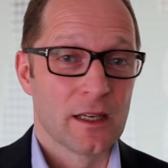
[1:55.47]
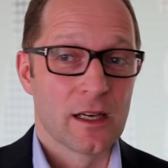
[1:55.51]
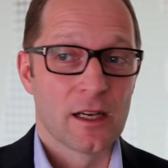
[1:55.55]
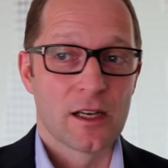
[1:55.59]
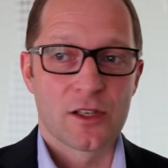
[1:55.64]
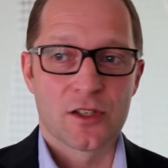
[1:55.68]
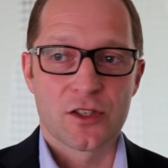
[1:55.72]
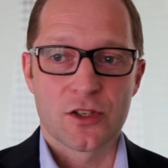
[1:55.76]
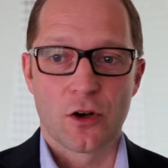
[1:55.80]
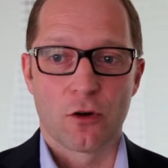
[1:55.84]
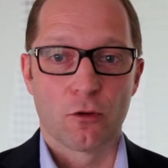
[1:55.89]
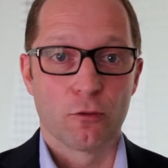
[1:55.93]

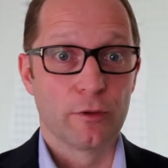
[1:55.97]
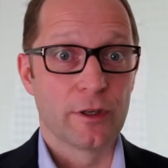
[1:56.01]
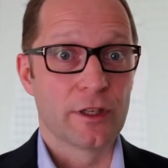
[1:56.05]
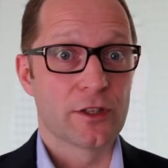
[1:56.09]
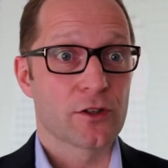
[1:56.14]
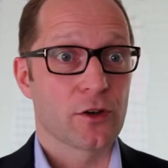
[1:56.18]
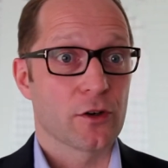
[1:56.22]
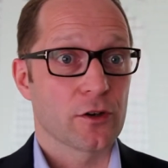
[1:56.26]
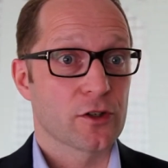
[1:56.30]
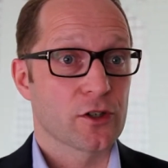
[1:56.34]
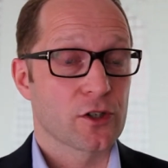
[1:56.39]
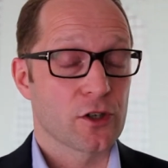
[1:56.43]
So
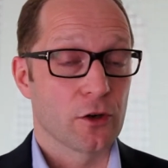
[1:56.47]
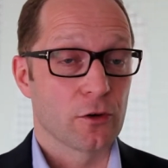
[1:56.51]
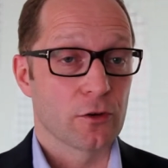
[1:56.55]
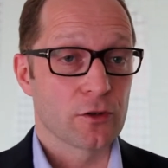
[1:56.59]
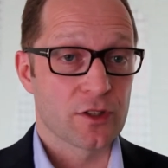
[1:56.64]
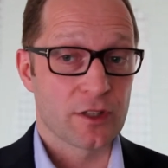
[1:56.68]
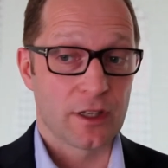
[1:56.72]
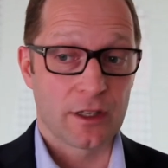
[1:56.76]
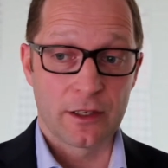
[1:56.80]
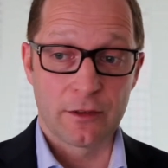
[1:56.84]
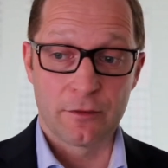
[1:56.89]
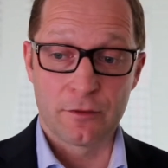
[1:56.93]
research shows
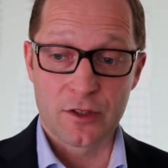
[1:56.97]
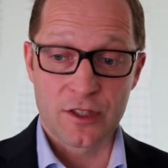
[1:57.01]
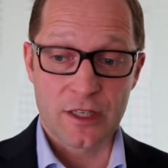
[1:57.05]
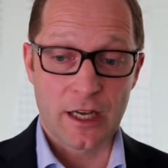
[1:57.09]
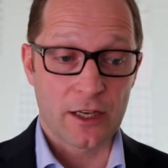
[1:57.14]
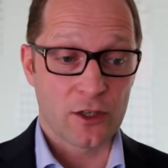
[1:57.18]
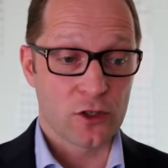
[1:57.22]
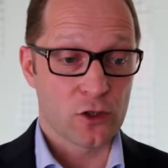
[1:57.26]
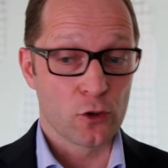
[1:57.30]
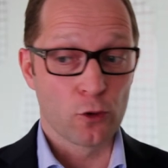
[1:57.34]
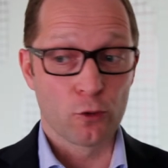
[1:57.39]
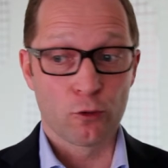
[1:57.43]
that if you
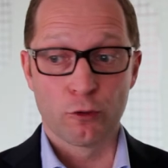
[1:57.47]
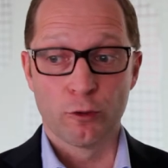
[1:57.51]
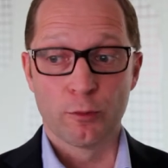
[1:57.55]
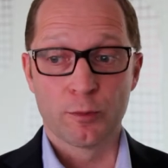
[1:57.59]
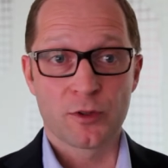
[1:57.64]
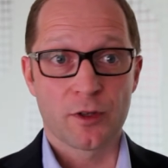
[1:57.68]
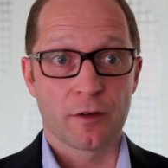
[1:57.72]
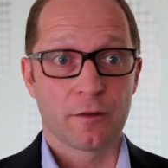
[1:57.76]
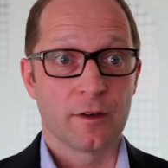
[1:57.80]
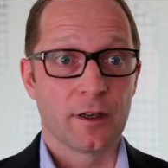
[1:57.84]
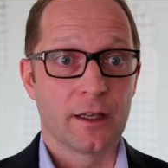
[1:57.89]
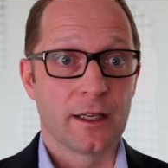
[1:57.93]
take two groups
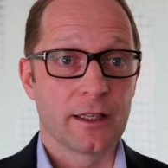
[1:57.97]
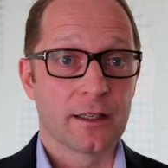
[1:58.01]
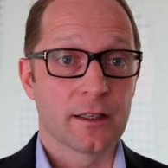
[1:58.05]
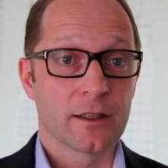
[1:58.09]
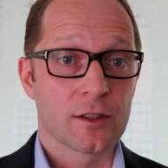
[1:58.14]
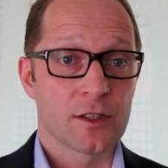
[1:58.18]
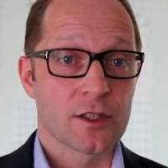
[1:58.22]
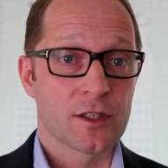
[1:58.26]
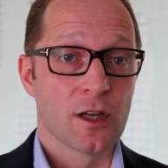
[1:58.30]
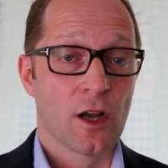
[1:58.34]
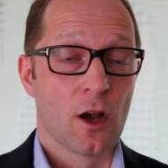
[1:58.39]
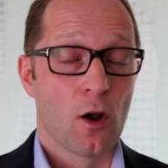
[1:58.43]
of
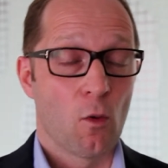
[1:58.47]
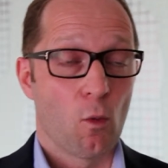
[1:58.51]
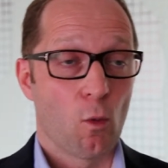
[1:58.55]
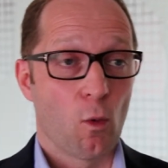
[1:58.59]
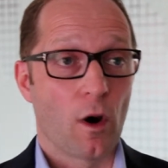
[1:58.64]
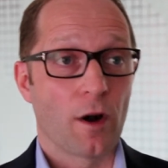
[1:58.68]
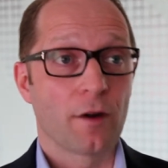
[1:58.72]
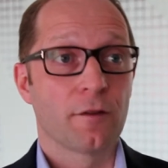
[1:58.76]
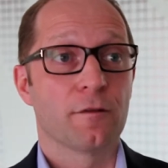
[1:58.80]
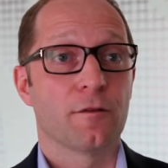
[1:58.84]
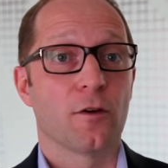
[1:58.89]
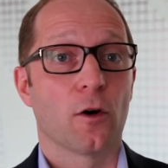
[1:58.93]
leaders,
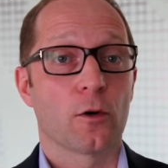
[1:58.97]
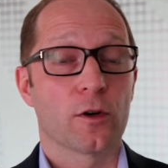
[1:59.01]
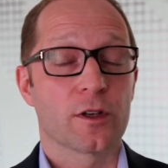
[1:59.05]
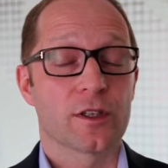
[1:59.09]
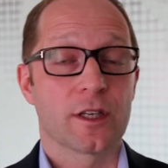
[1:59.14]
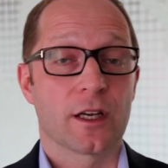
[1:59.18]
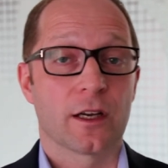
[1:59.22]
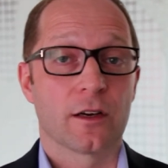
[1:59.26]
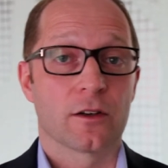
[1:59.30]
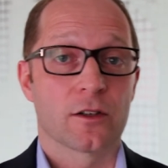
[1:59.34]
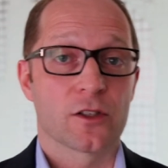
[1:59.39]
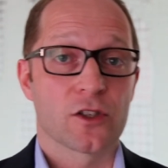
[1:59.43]
one
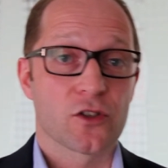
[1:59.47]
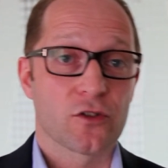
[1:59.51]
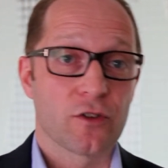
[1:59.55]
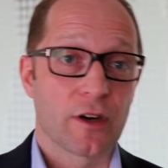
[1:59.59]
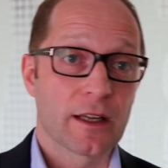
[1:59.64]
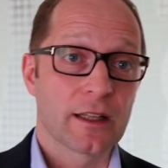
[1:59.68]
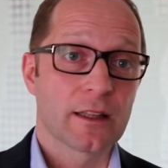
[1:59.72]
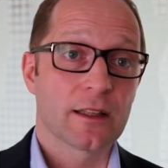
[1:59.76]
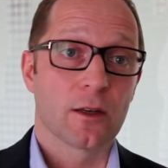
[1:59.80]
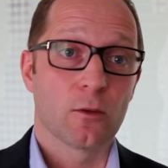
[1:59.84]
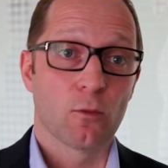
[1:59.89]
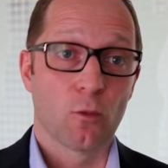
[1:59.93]
focusing on
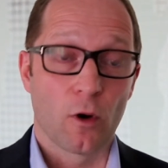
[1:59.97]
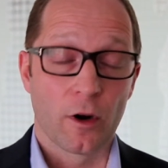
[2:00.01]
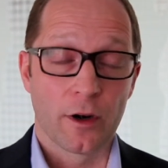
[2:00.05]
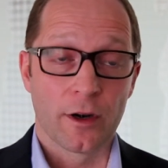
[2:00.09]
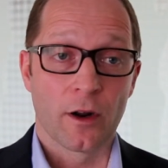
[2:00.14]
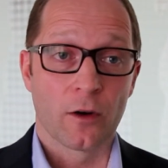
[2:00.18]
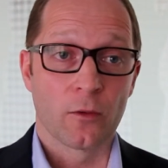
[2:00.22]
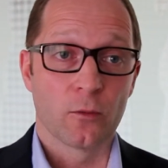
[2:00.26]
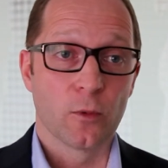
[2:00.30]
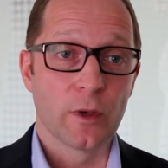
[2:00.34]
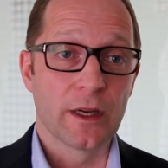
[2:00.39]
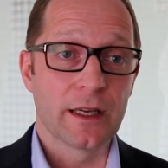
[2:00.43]
strength and one
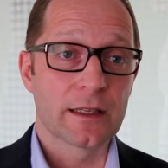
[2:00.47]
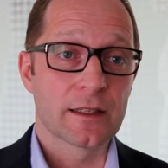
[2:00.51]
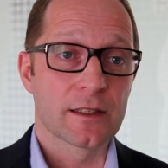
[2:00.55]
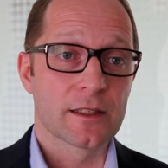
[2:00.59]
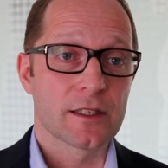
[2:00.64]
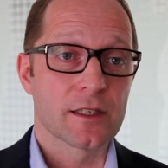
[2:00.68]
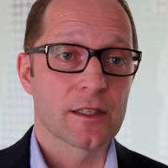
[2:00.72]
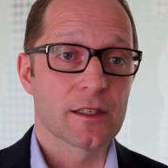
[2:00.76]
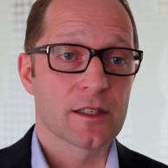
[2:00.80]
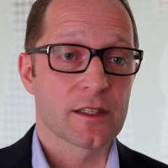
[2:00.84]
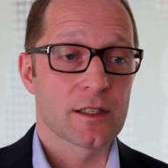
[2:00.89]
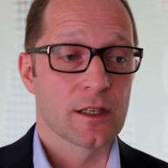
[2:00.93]
on
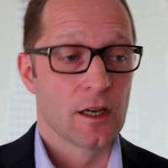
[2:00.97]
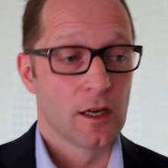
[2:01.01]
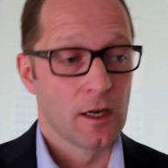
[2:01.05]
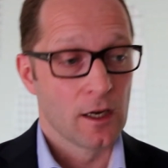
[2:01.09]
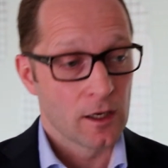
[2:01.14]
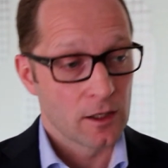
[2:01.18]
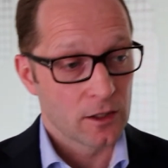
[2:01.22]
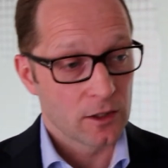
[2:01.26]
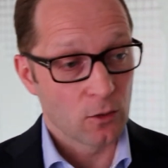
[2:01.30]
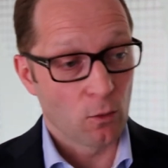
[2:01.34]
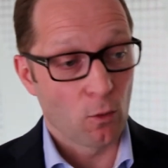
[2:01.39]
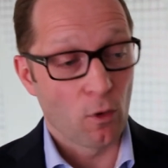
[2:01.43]
weaknesses,
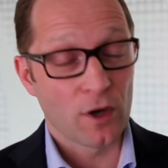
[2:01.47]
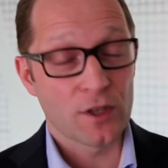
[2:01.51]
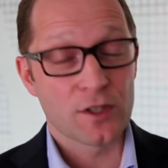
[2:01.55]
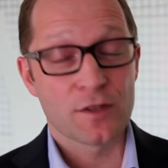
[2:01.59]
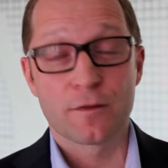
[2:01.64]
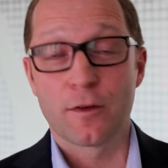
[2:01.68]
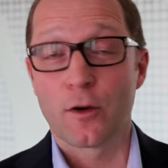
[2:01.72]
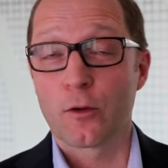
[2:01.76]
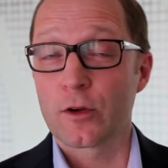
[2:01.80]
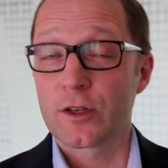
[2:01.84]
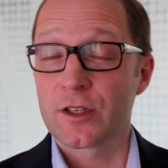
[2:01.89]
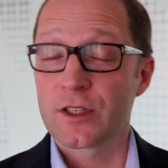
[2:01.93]
the ones
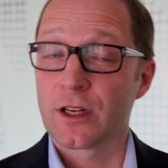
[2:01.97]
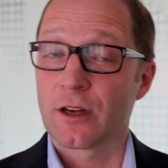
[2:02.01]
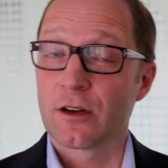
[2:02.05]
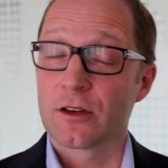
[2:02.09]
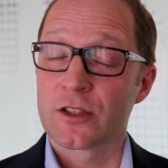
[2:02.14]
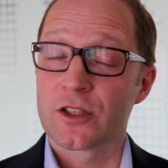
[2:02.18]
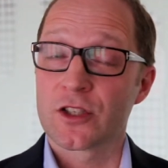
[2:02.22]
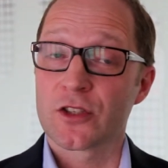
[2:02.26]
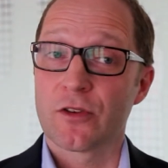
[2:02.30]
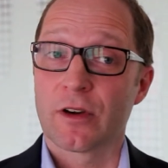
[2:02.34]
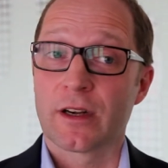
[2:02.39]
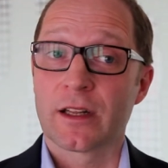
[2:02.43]
focusing on
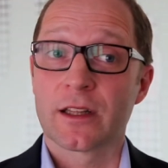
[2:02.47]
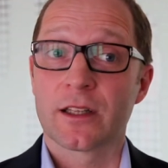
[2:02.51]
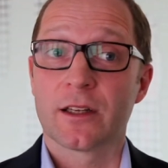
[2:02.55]
strength